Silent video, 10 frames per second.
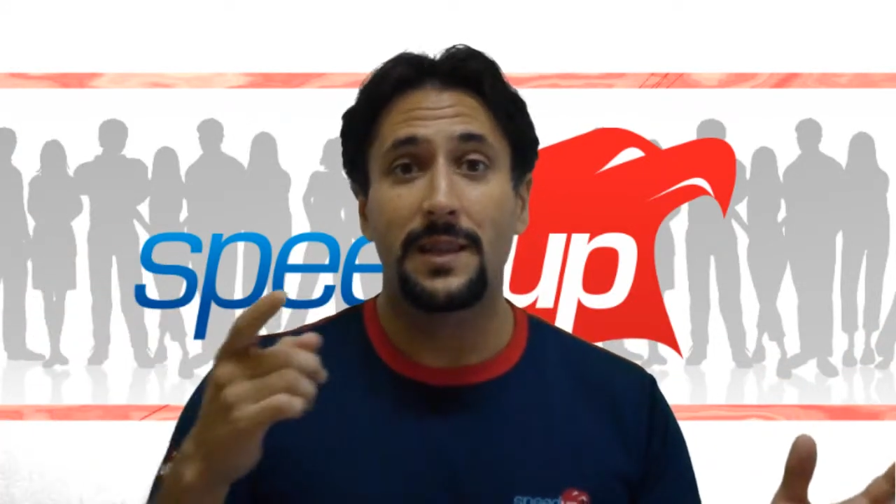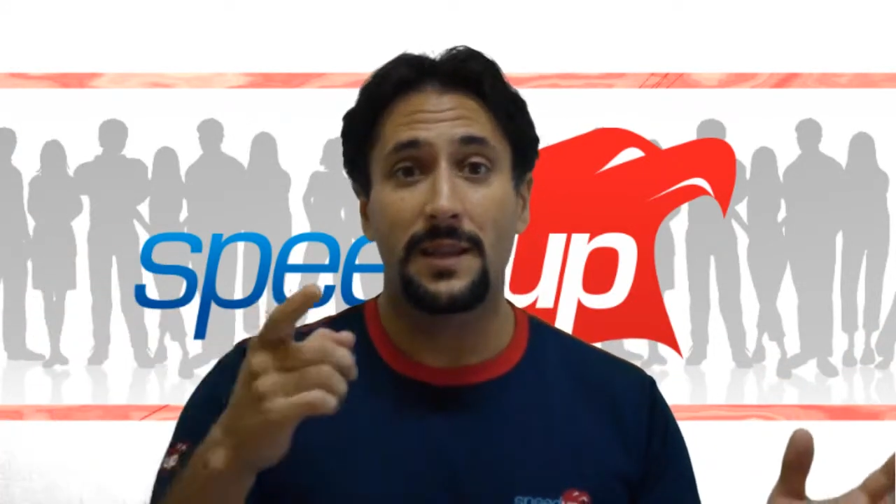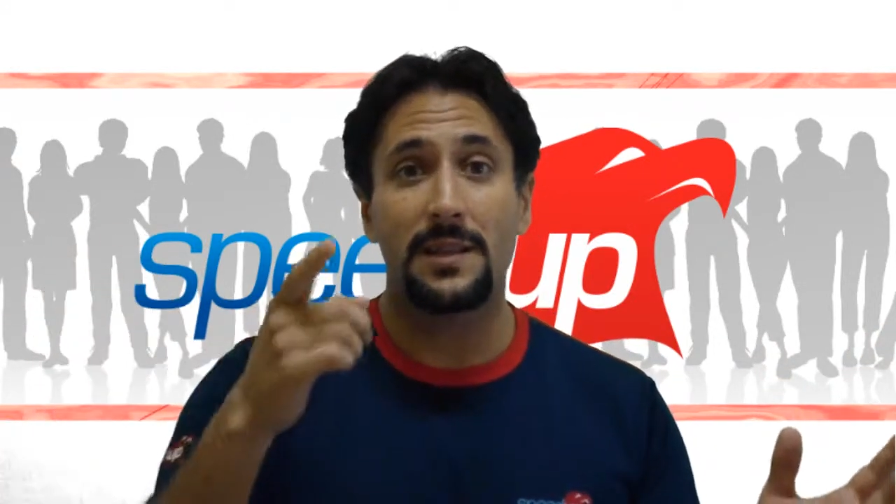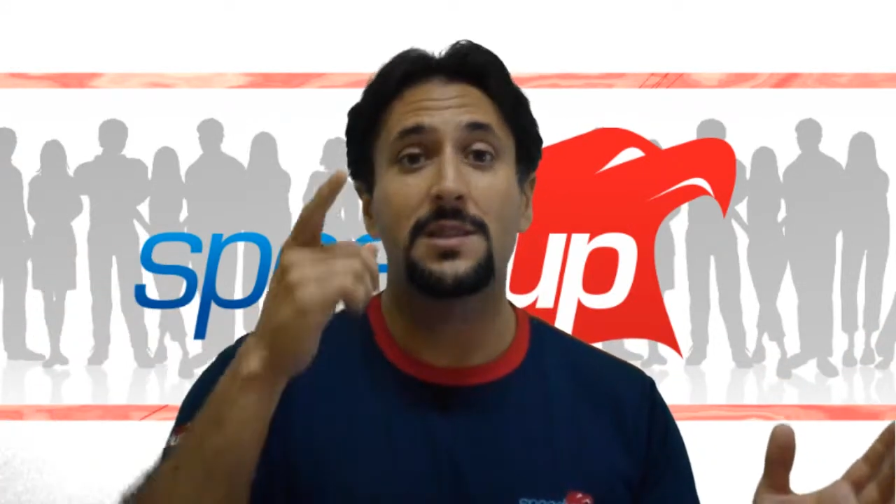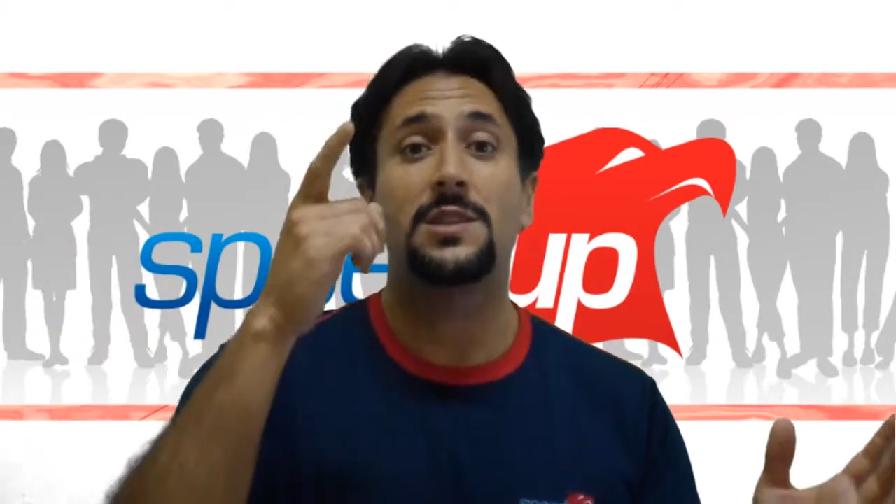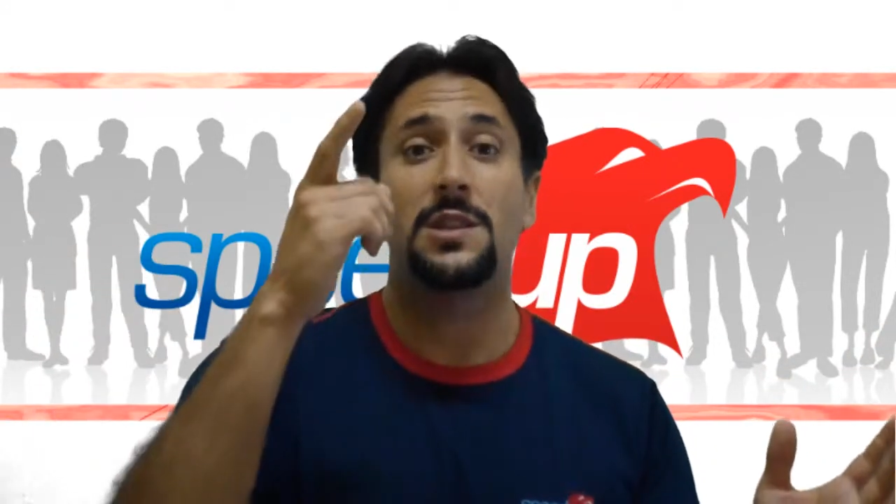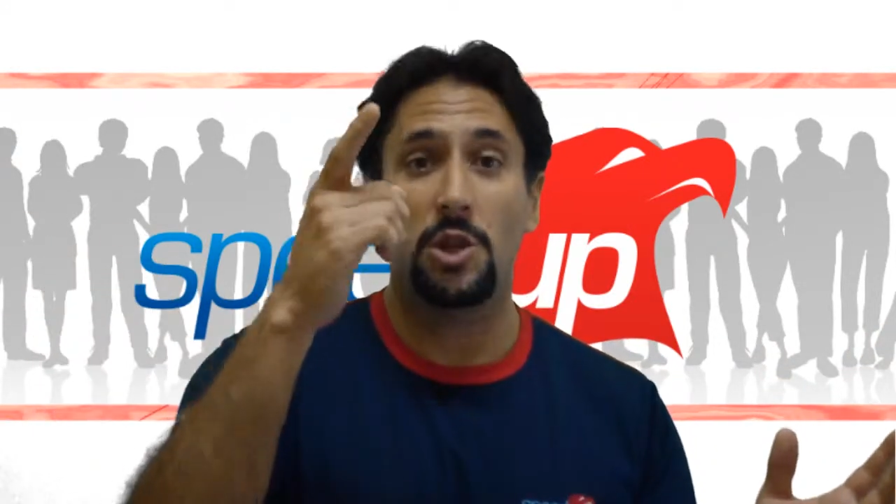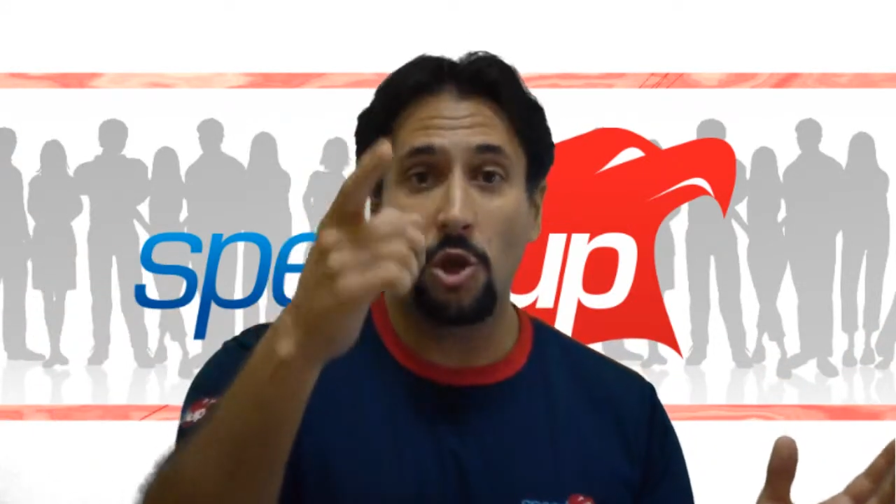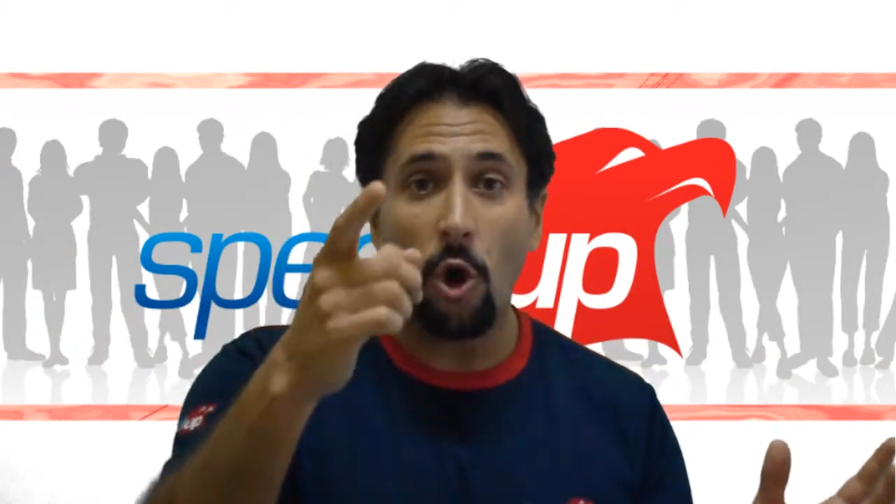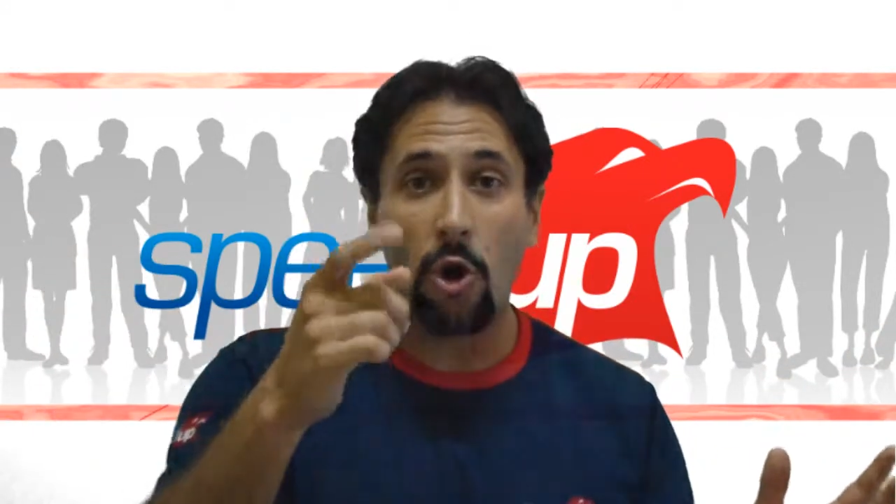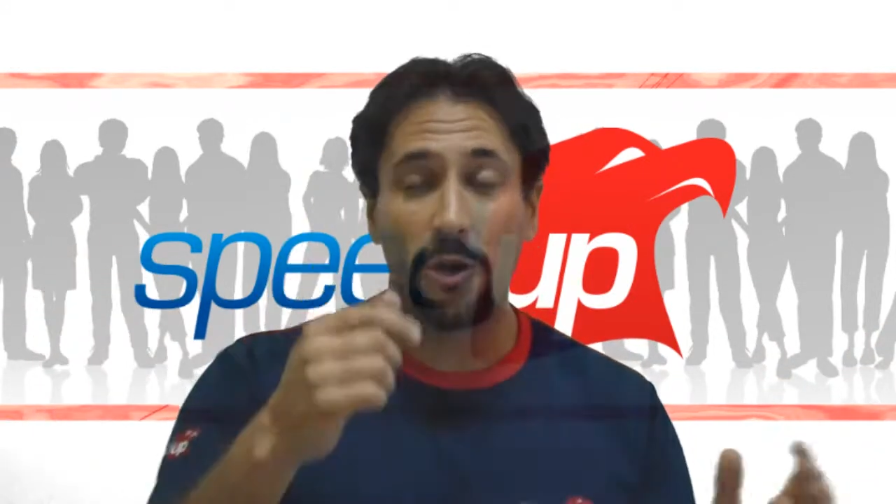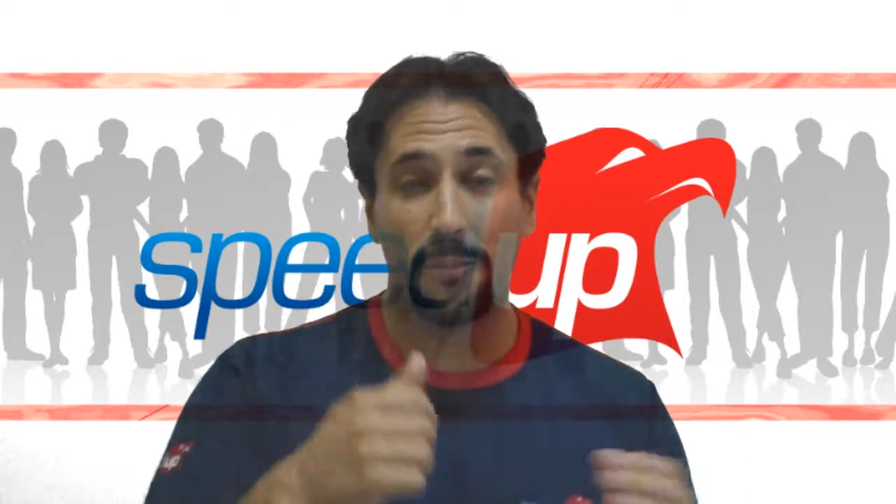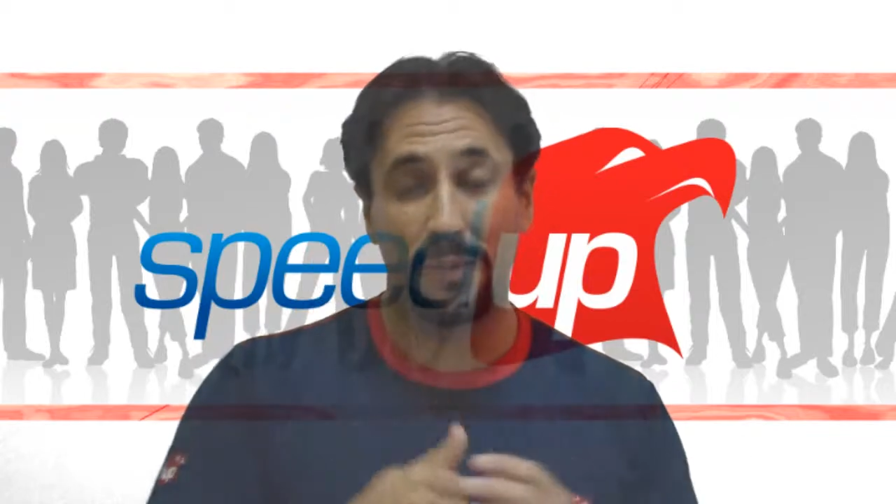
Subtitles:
that is in your